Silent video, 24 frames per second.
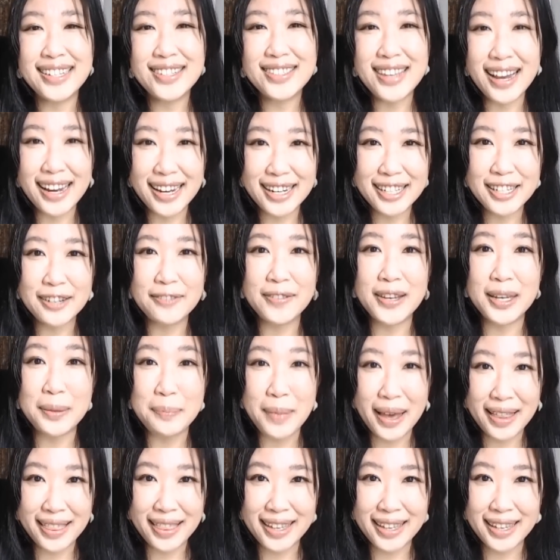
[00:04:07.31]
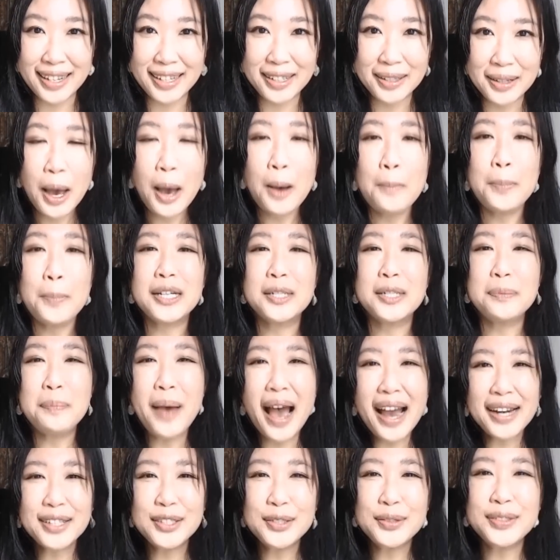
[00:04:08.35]
scientific method. But
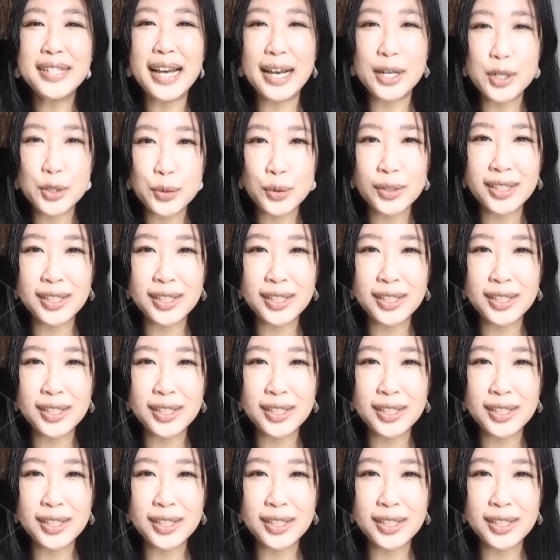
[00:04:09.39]
back to textual